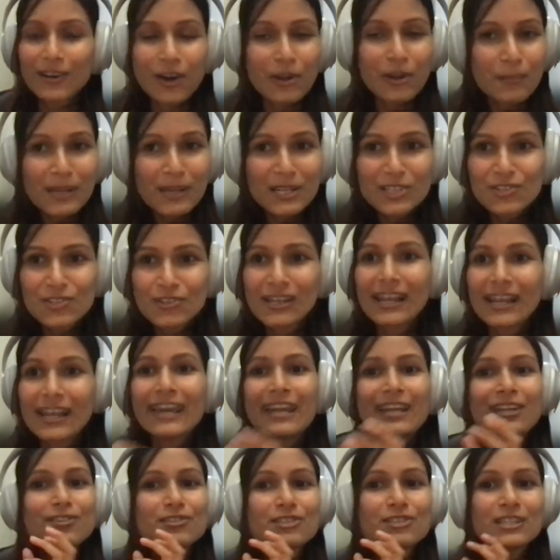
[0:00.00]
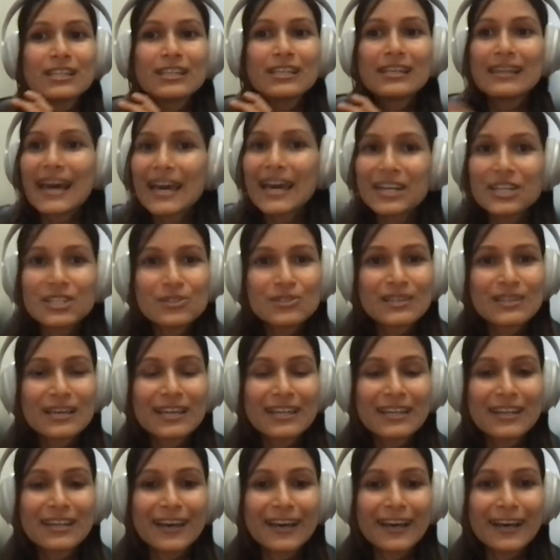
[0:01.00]
conventional energy, land use
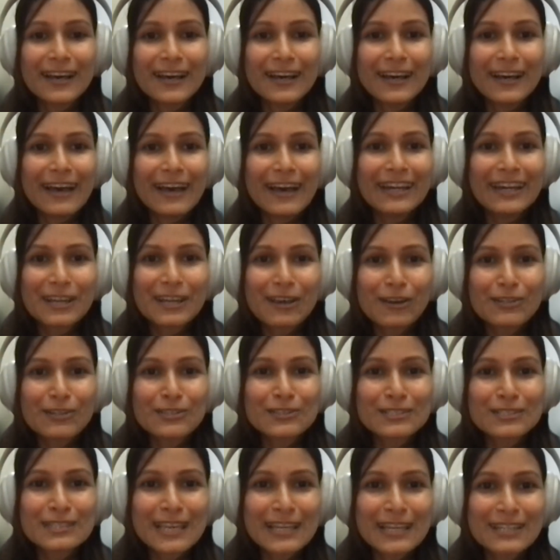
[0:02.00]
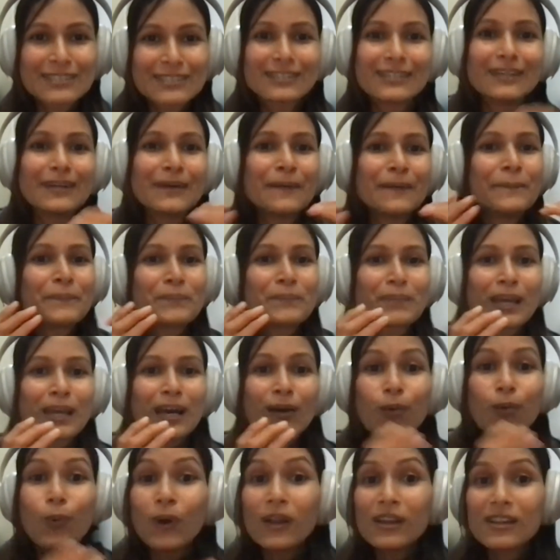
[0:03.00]
and agriculture sector,
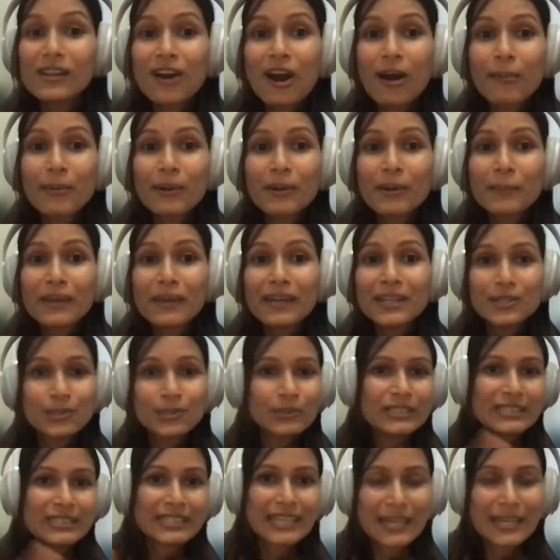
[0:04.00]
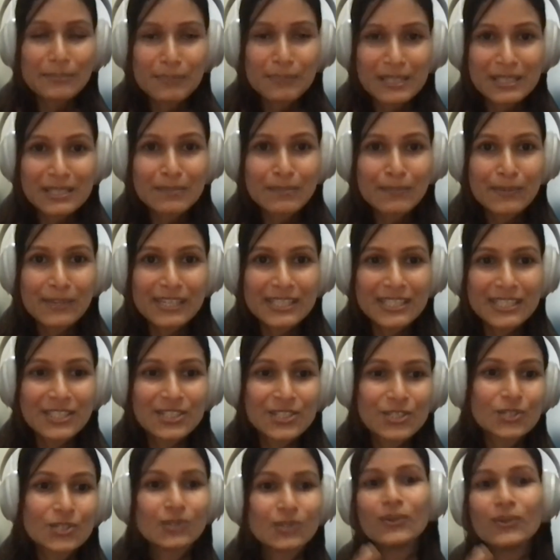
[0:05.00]
all government, which can be split
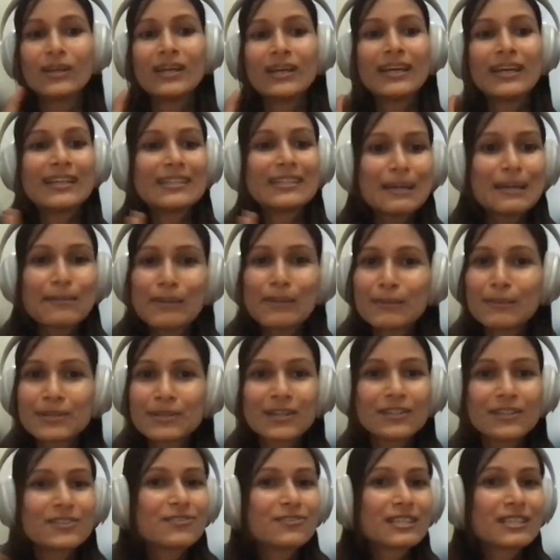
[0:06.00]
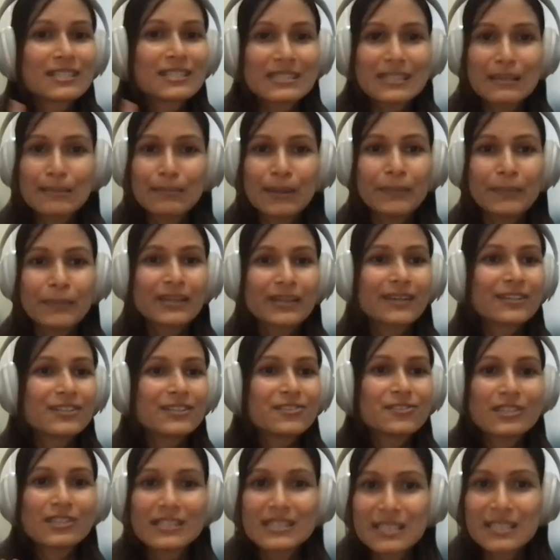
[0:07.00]
into developed countries, developing
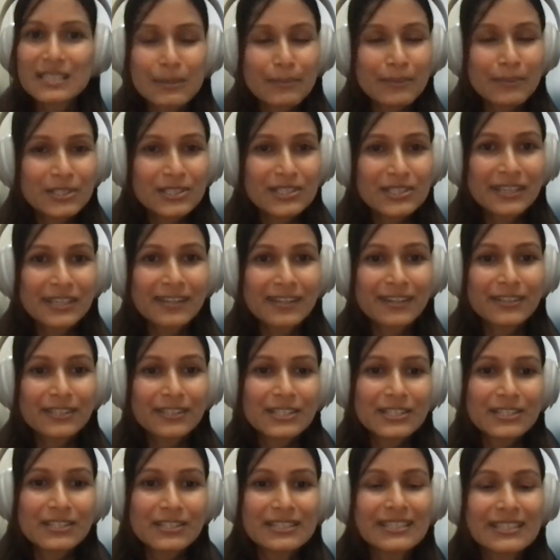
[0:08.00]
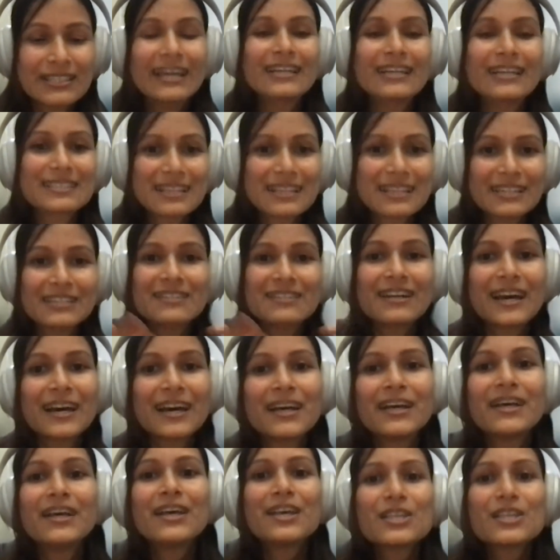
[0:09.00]
countries, emerging countries, etc.
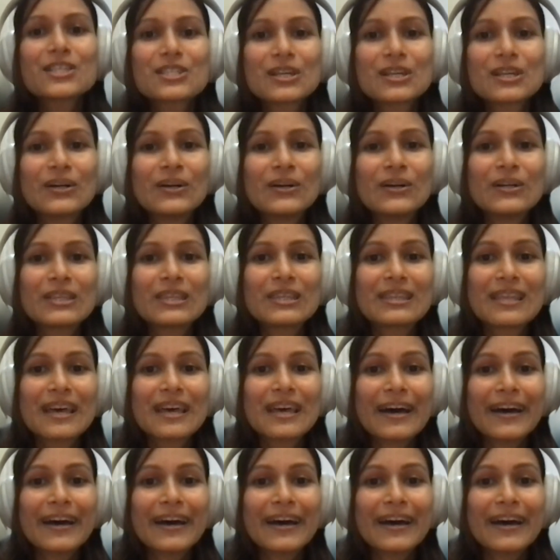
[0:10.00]
So